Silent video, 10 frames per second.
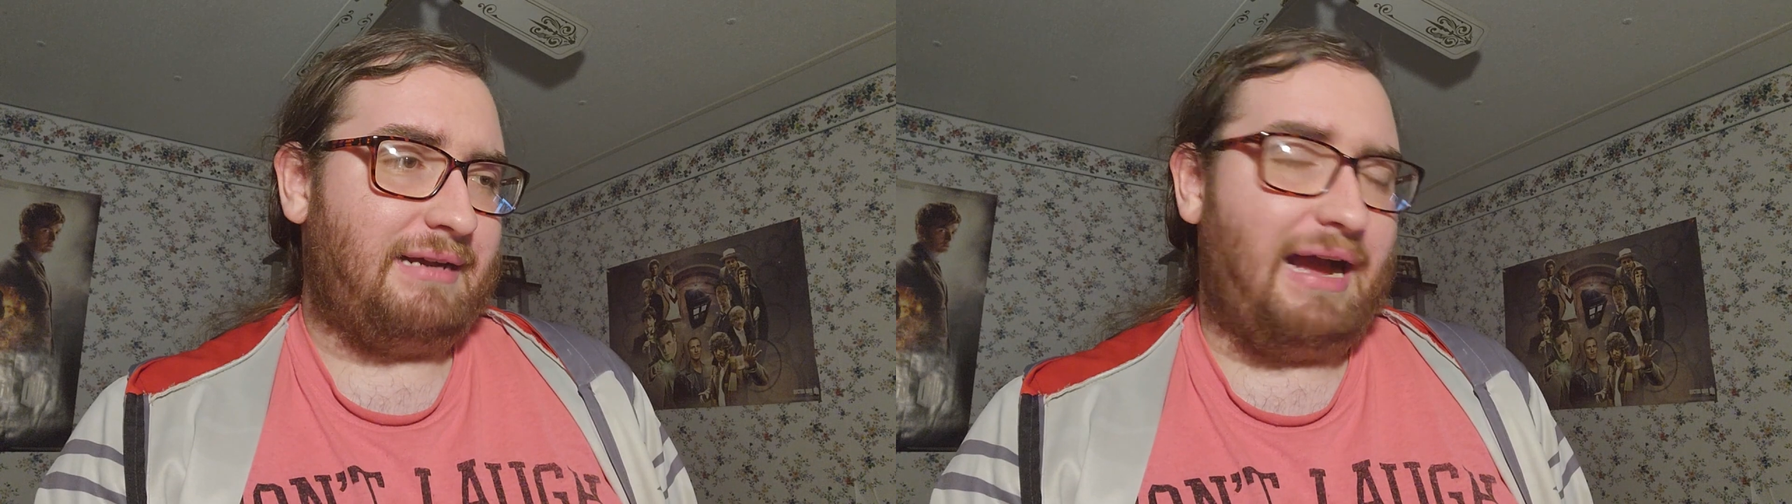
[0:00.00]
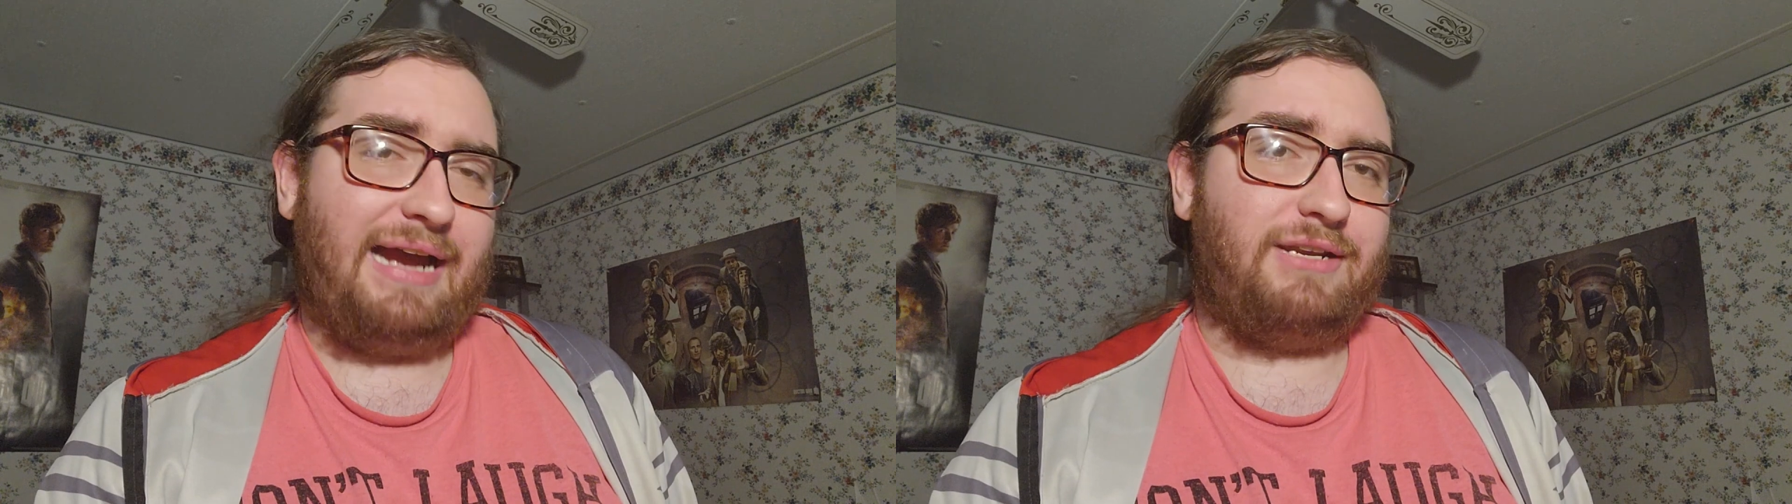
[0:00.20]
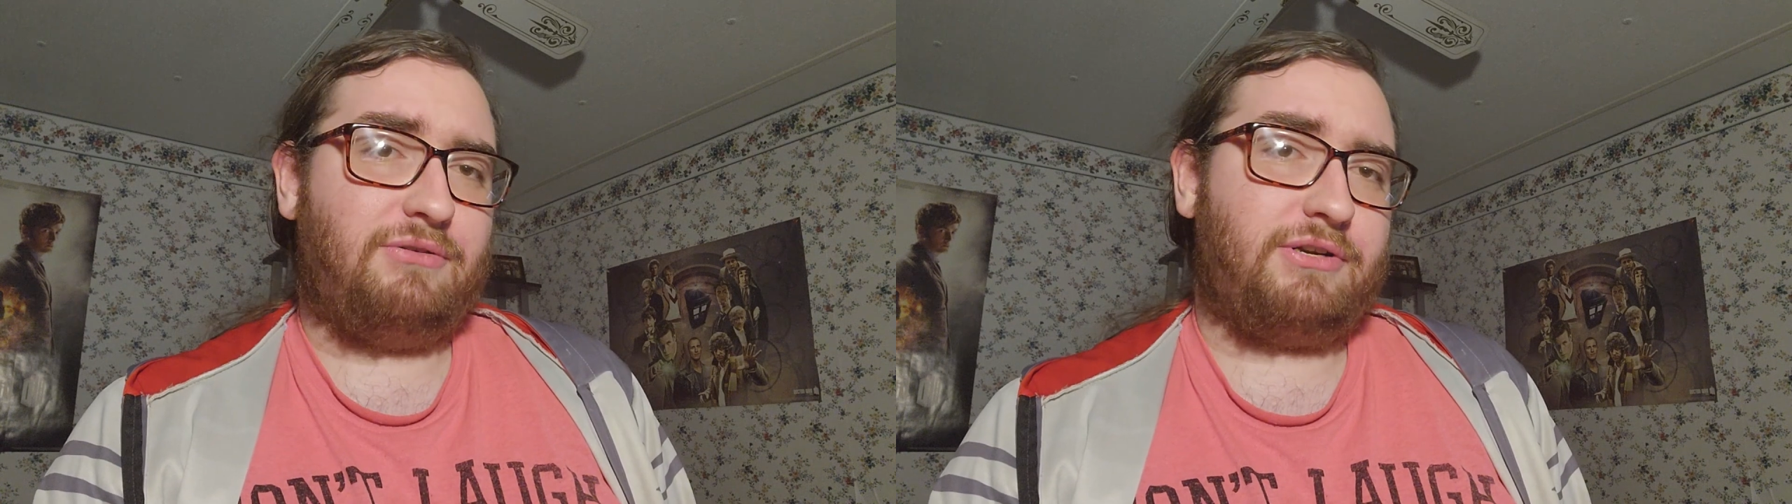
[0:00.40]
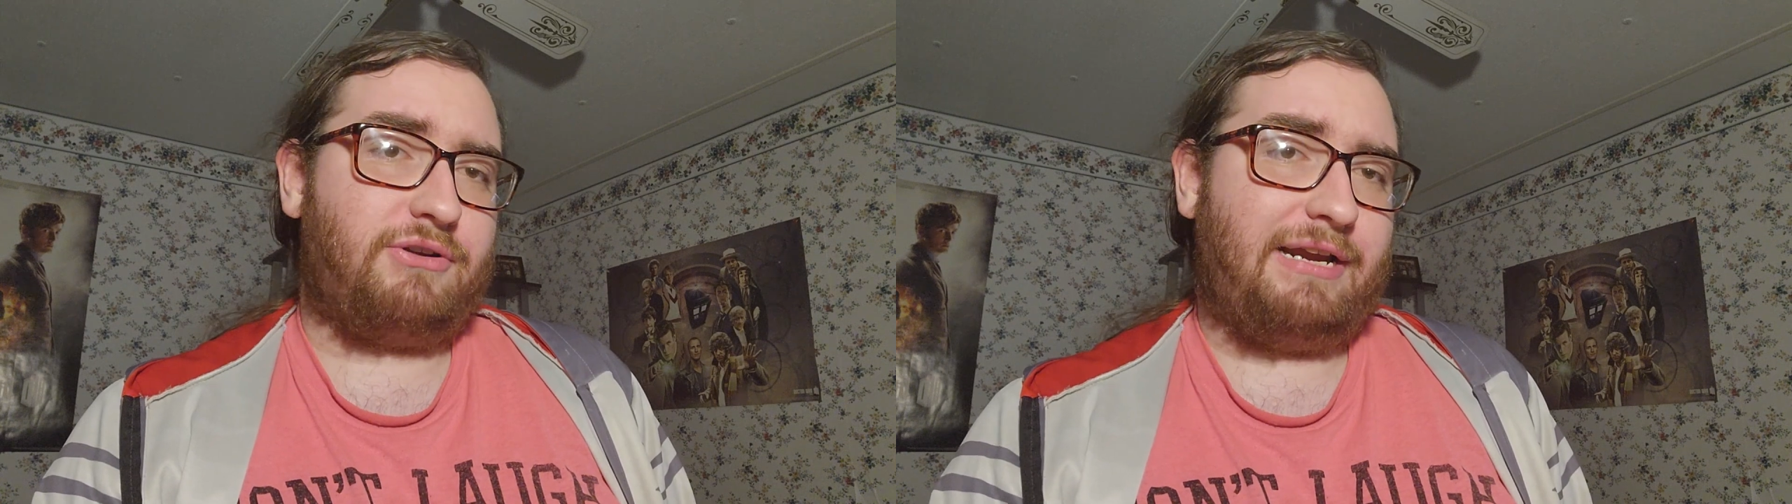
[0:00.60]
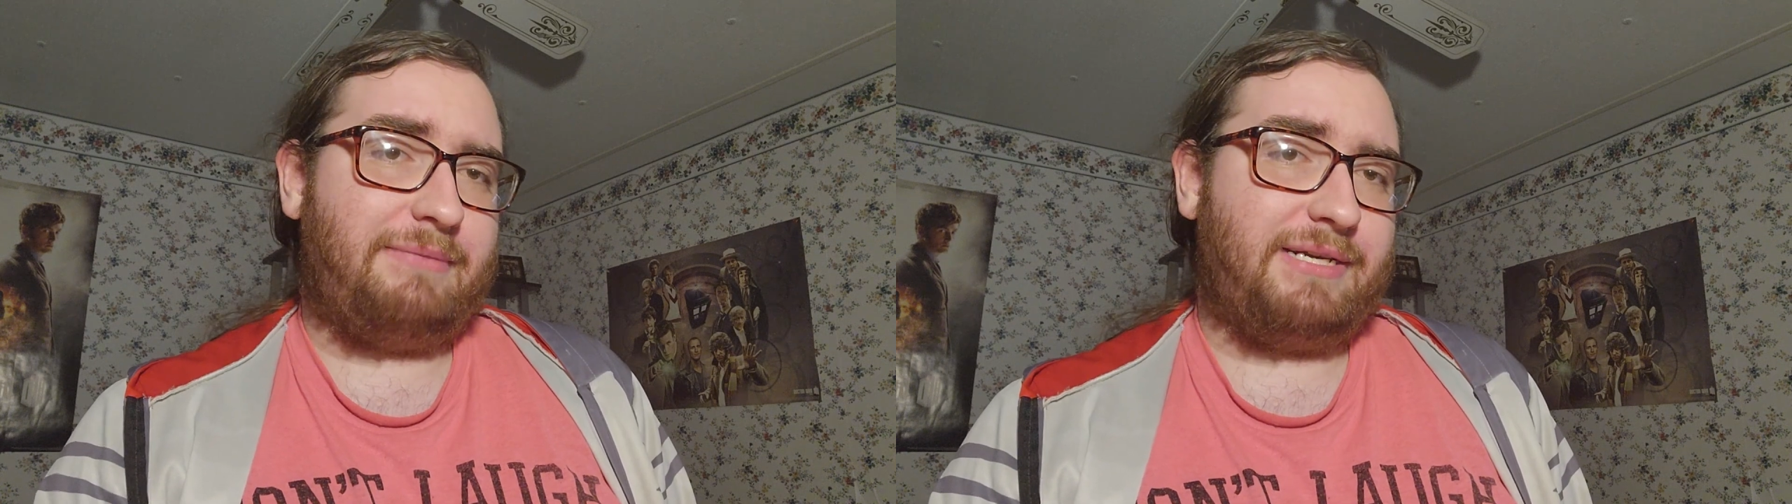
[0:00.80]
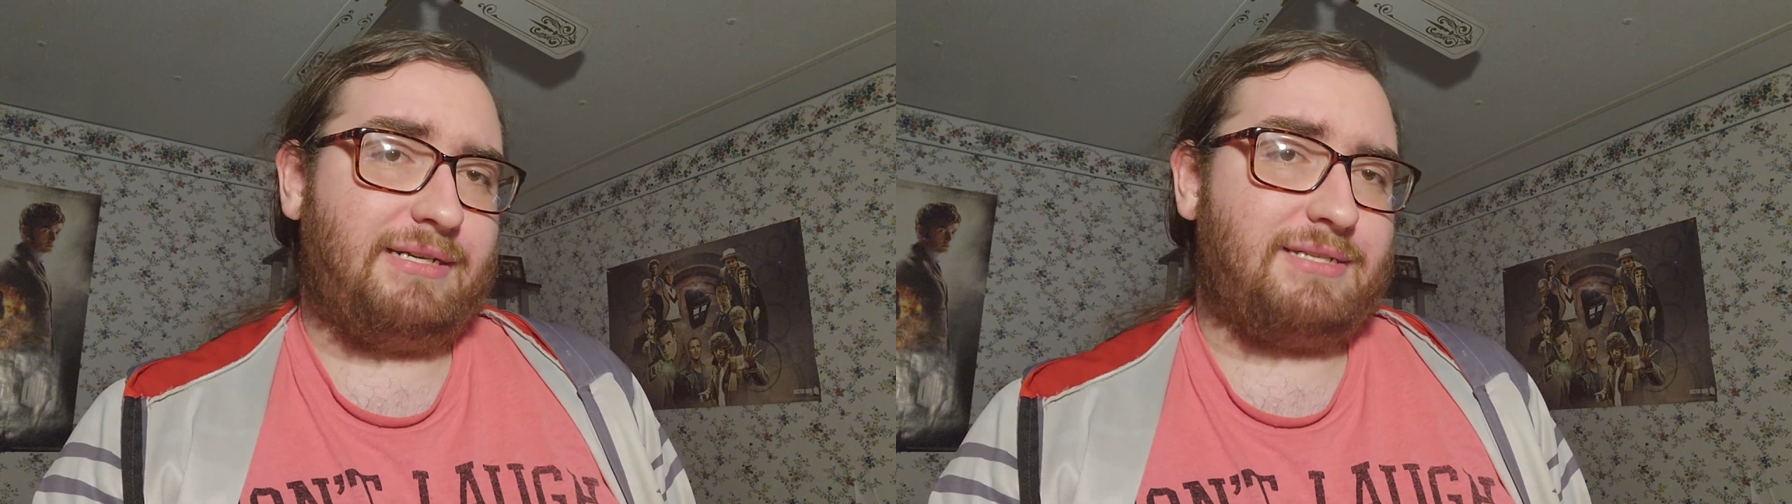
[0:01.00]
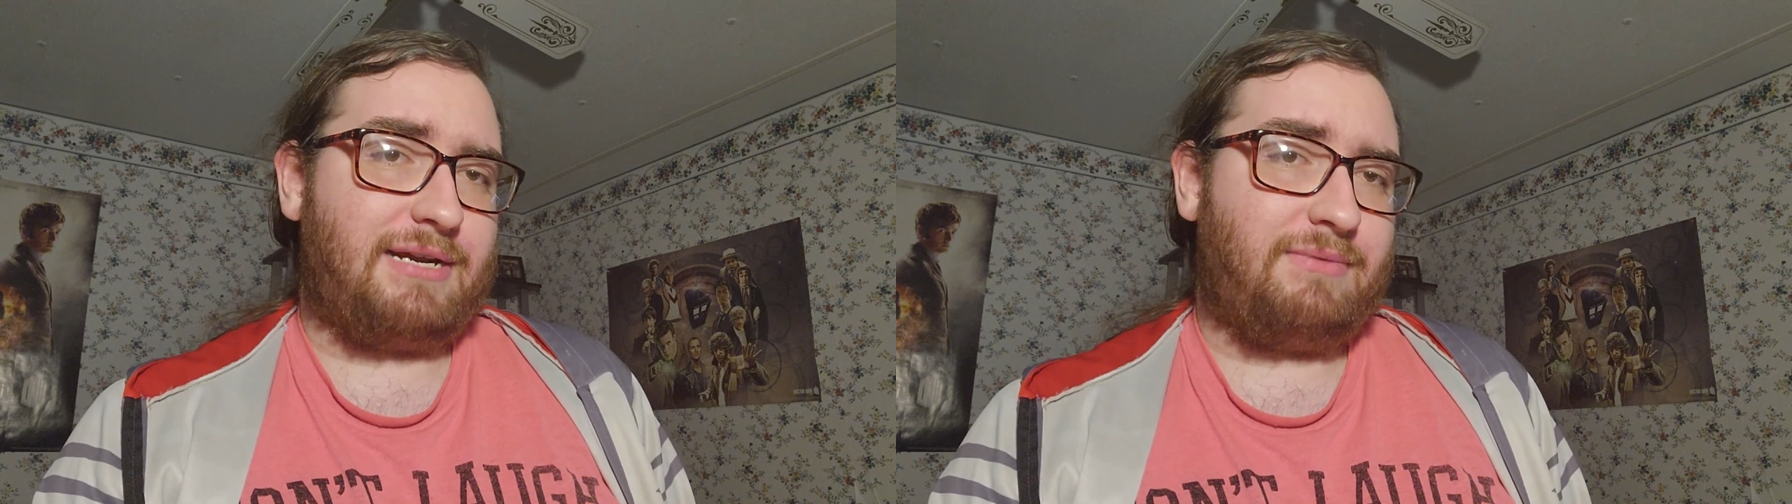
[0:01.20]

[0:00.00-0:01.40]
I don't agree because I